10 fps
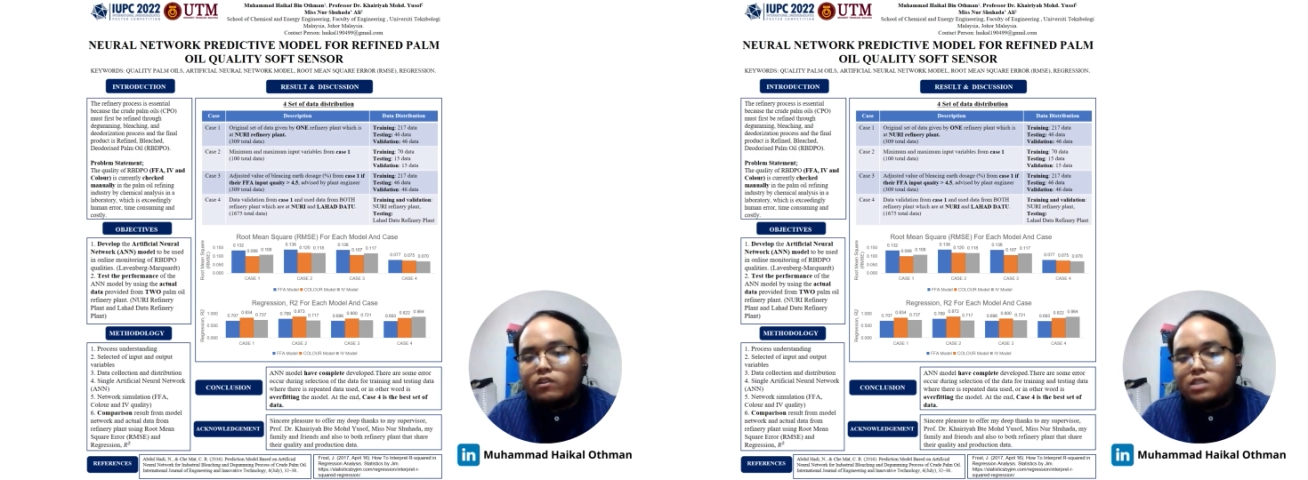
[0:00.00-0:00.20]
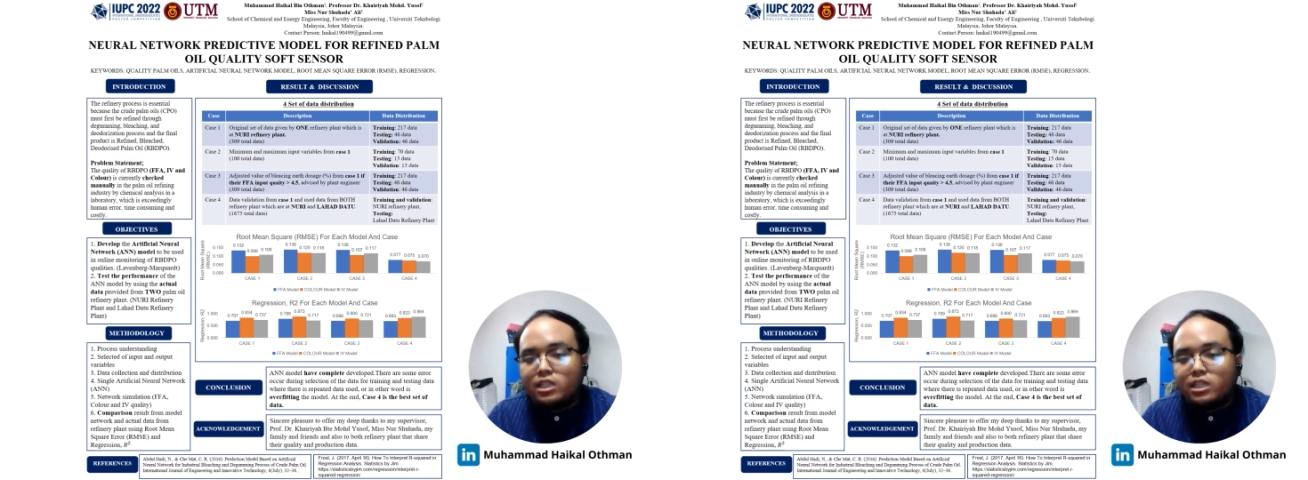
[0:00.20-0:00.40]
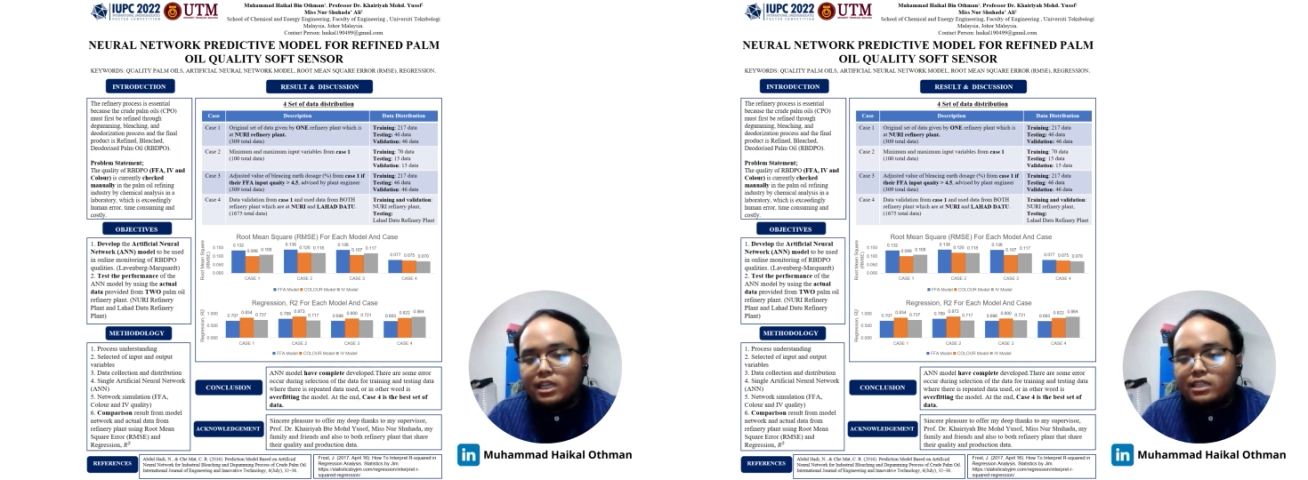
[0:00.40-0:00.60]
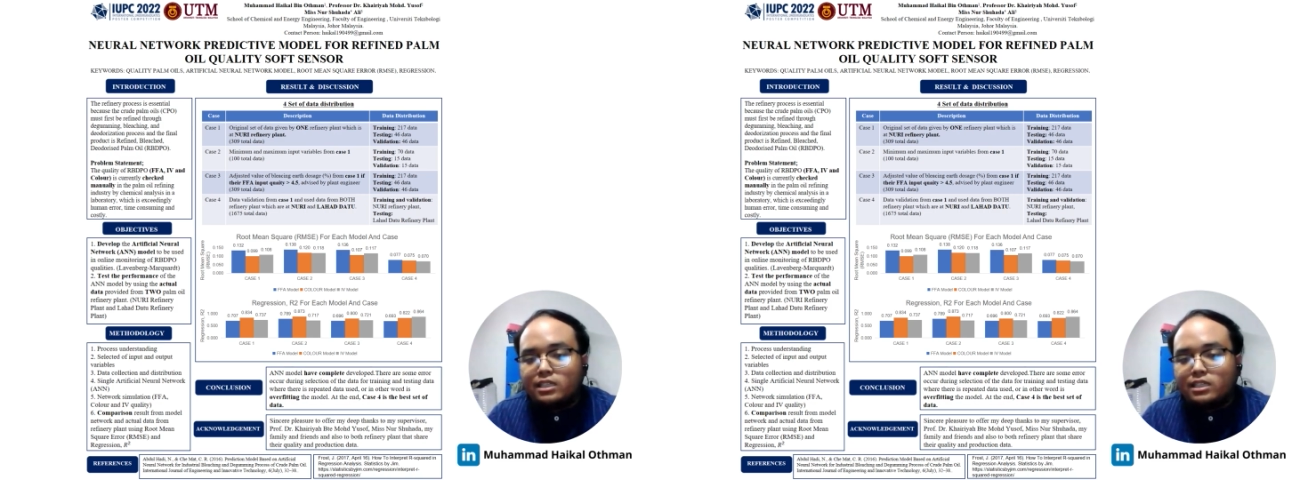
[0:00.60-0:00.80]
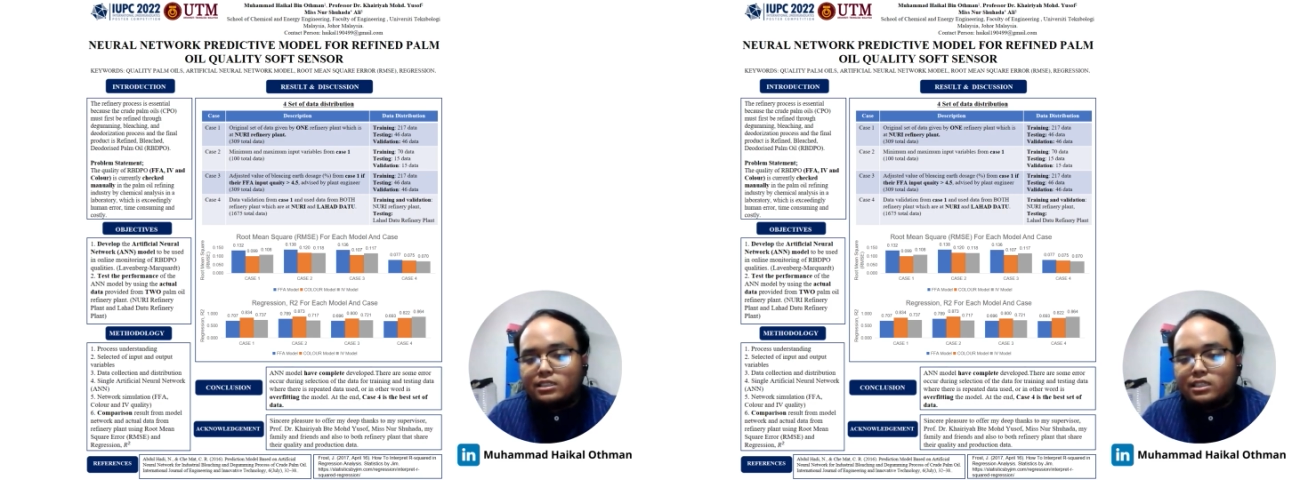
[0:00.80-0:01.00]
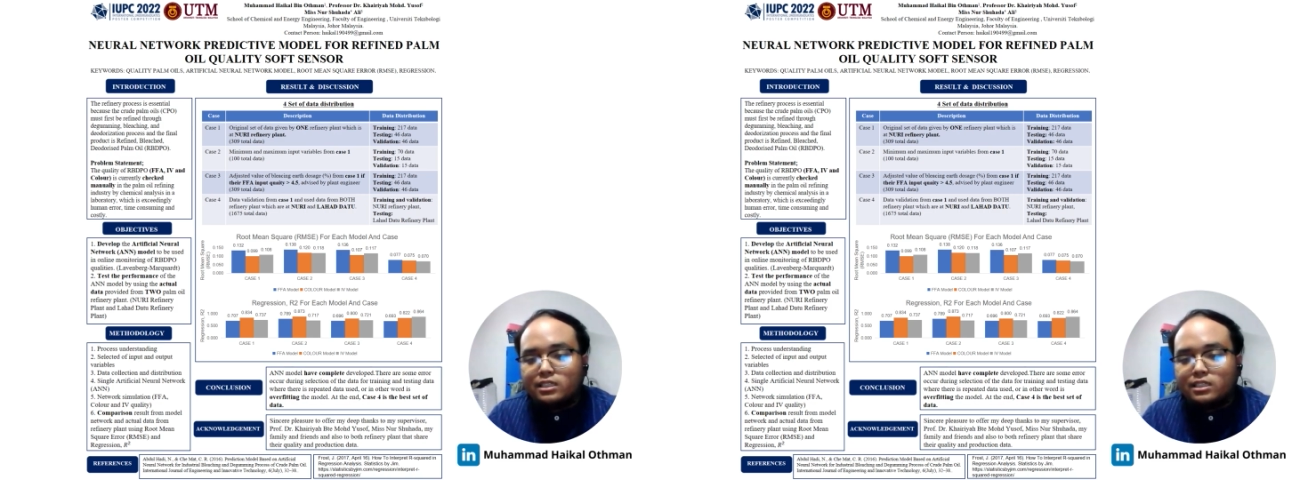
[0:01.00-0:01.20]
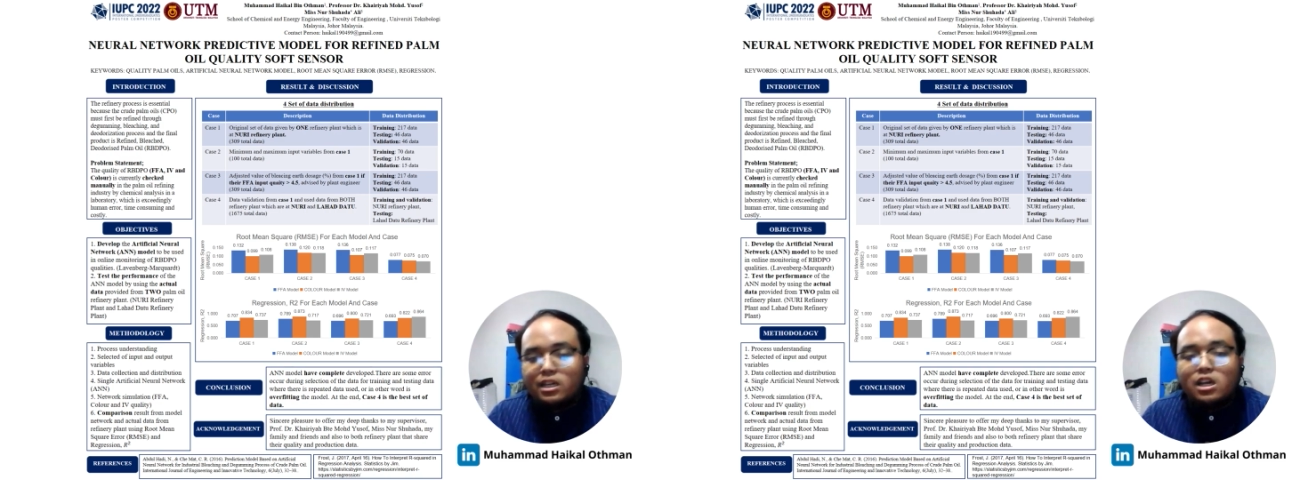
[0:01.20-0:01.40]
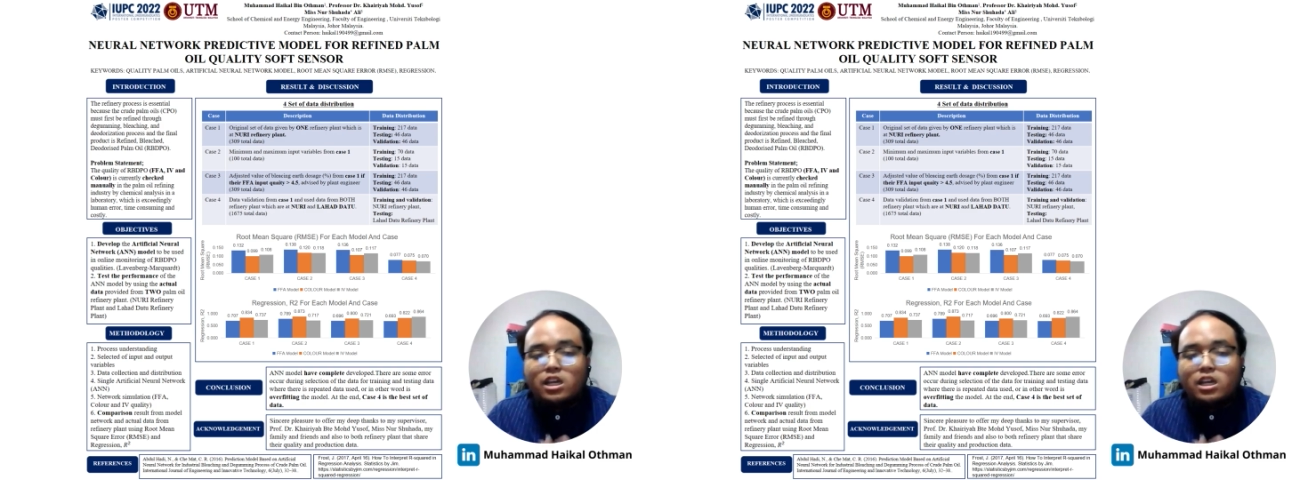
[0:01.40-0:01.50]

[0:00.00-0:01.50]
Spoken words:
for training and testing data,